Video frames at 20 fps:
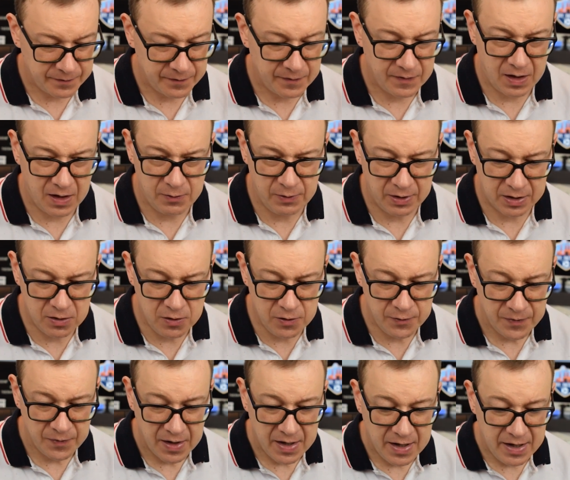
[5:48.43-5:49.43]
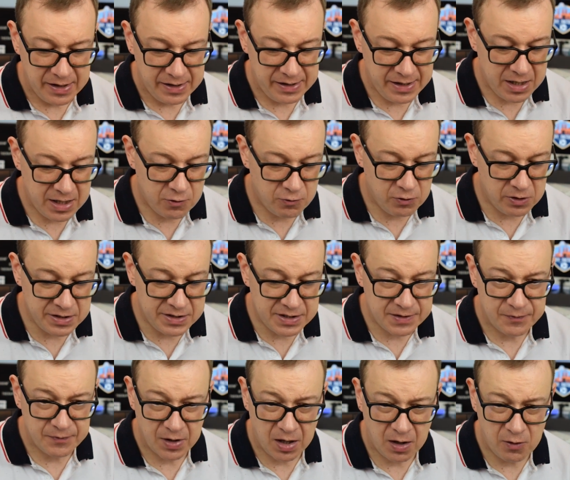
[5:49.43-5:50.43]
there we go, equals
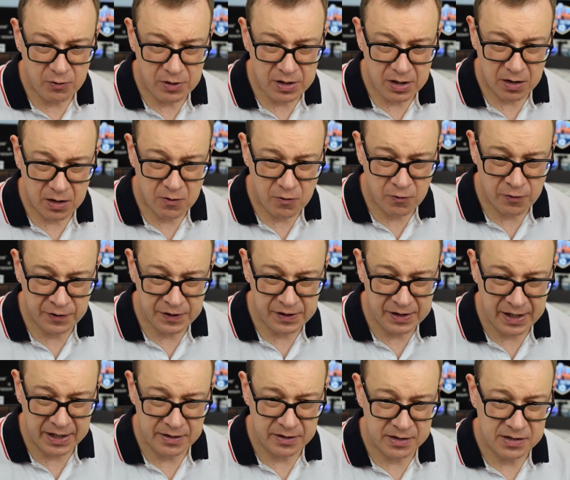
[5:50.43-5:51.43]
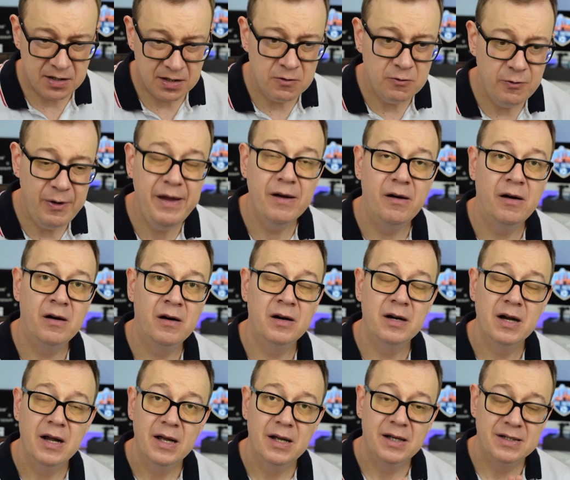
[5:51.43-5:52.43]
our coordinator. So we are
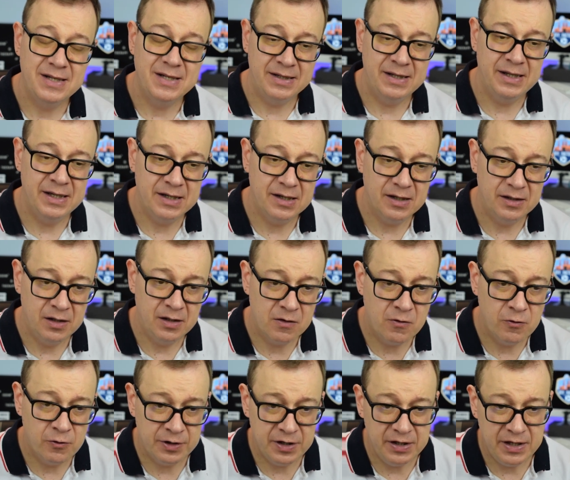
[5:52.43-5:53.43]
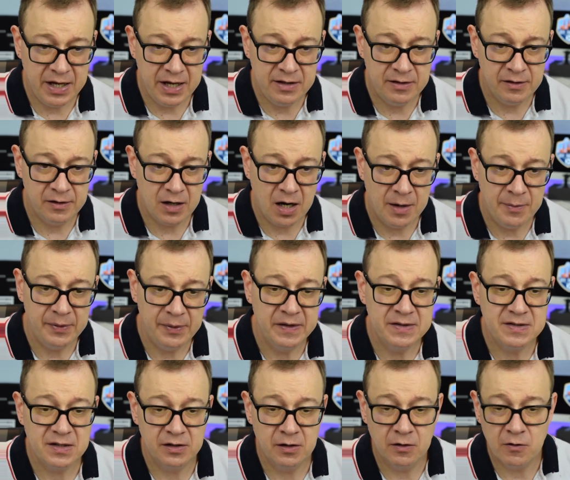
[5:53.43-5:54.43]
setting the coordinator up
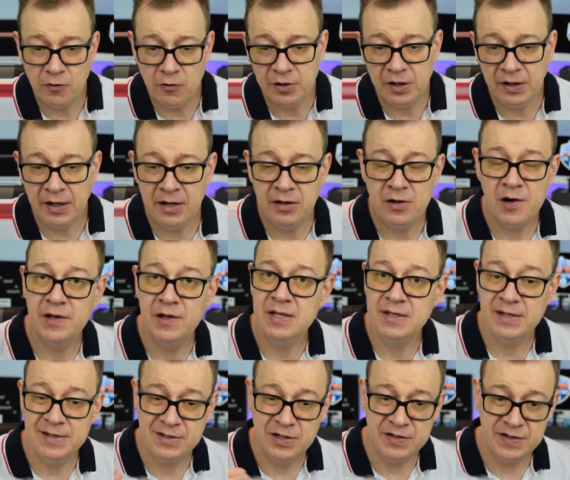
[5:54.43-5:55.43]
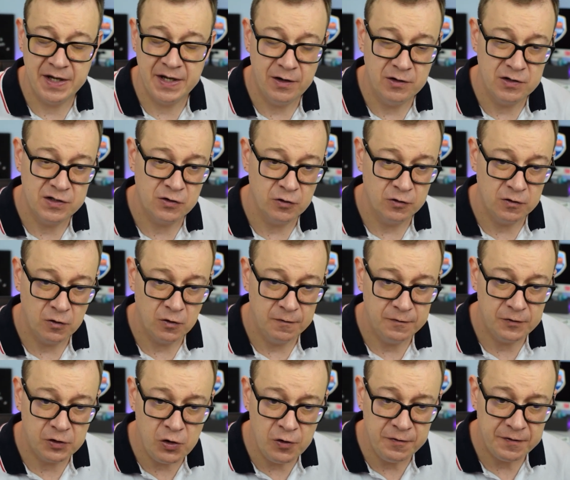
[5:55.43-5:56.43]
inside the coordinator. This is the single source of
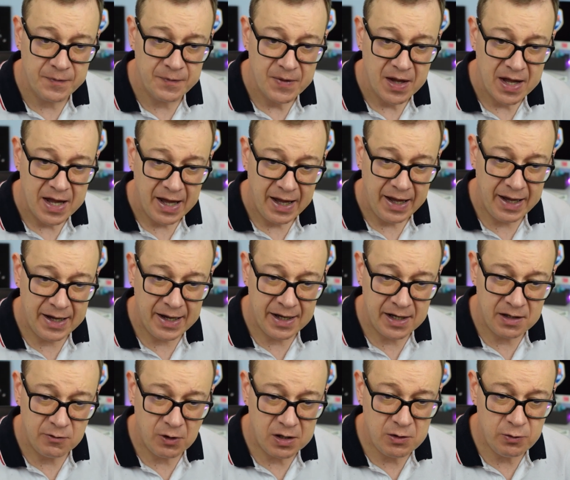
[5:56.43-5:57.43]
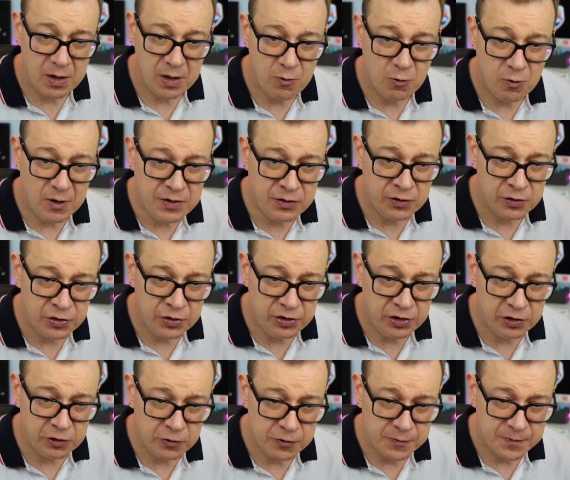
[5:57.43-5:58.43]
truth, and what we want to
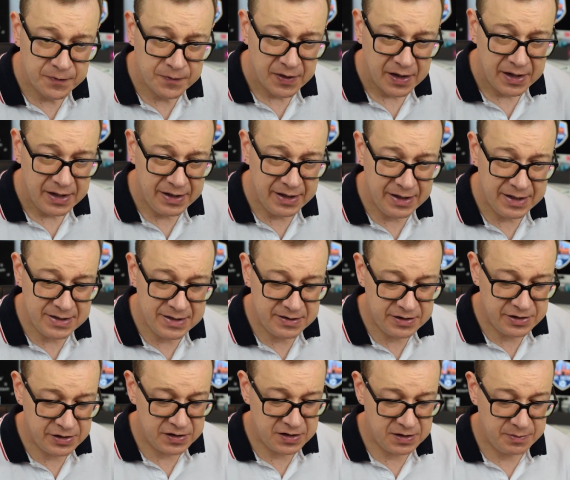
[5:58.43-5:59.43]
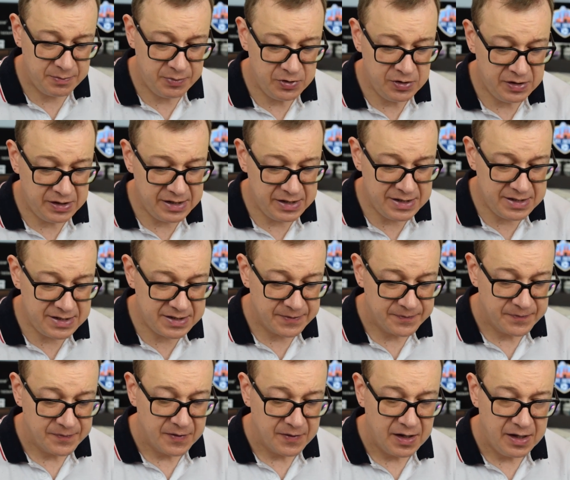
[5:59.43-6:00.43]
do is just put this
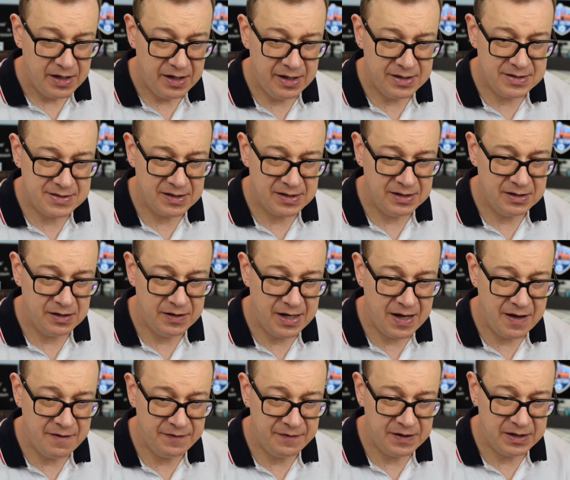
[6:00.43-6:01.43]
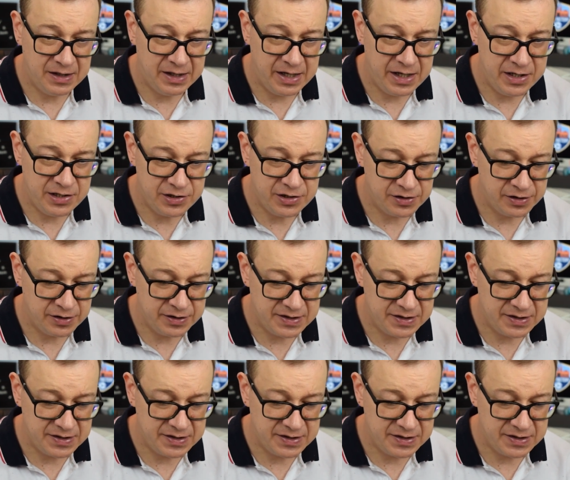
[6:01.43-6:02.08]
inside a navigation